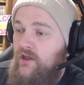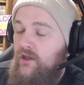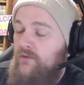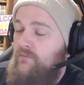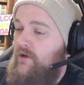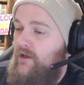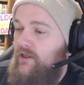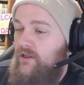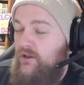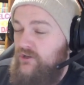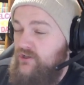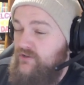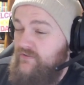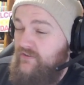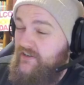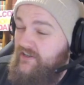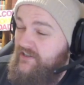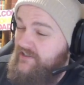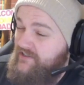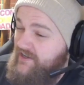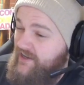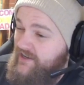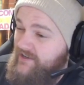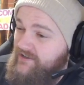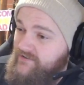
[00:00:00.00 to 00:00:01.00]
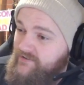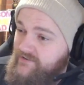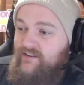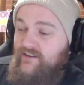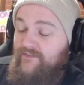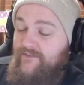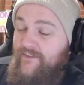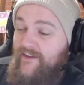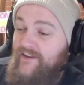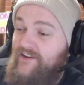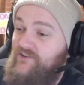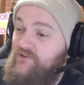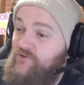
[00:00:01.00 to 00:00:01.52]
By the looks of it, it does.
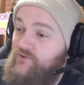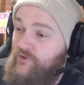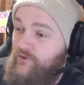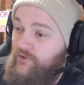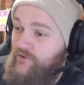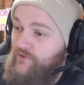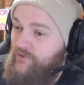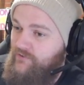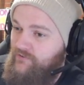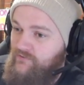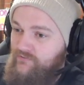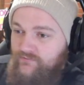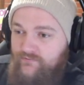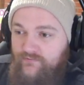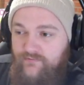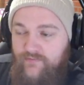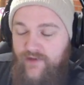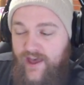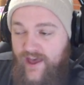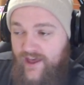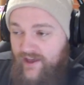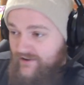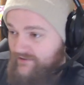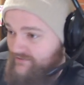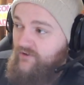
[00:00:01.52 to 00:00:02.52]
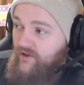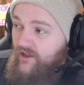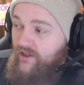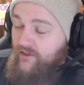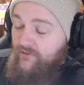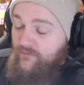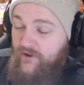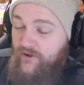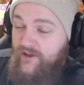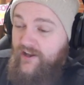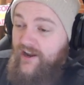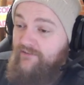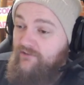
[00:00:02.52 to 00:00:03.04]
If that is true, man, we're
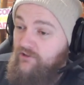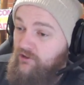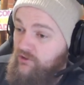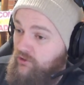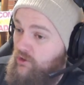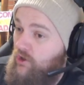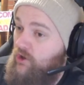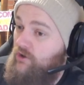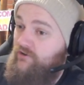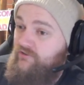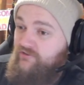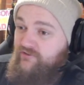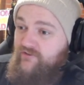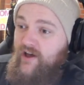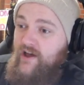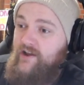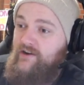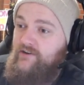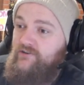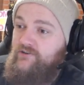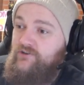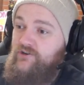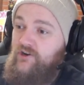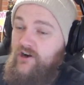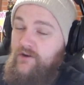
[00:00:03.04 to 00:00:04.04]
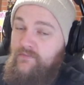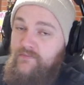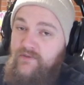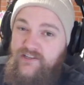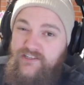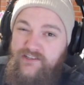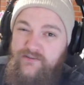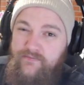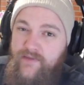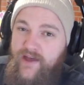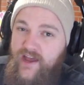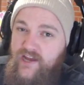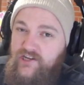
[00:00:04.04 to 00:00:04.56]
going to have a lot of fun trying to
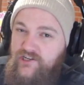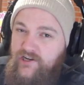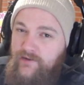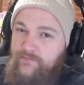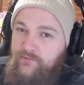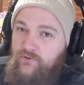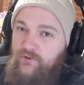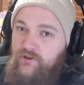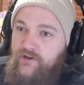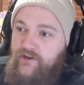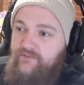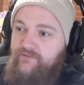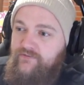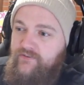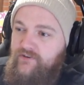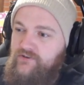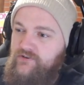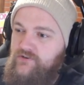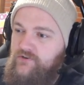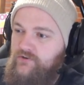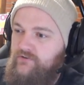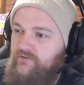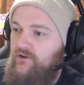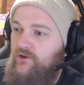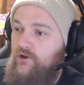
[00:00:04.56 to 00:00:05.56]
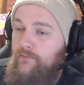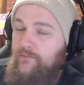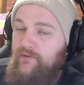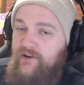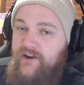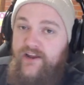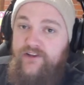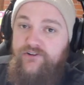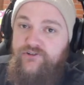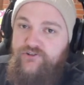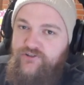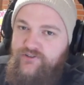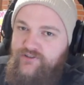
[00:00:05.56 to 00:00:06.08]
mix and mash up all the different sort of
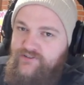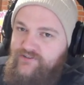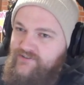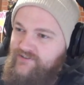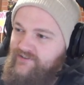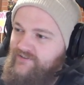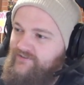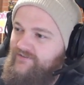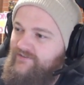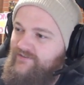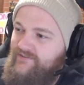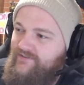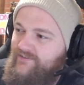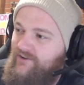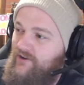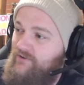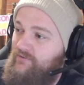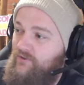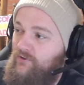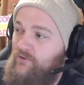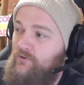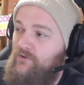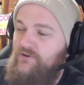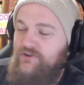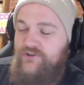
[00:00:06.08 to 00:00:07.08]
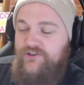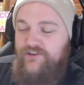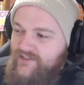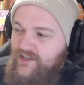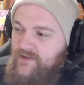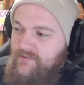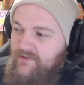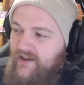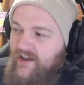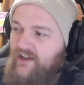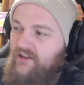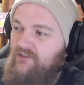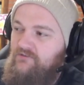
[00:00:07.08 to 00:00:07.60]
combinations and on launch. It's
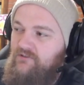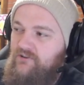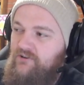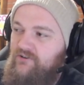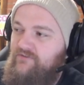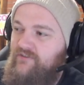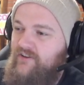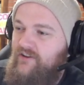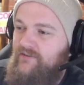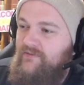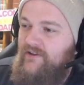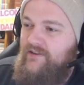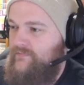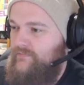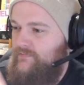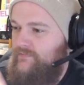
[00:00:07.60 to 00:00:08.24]
going to be a hell of a lot of fun, man.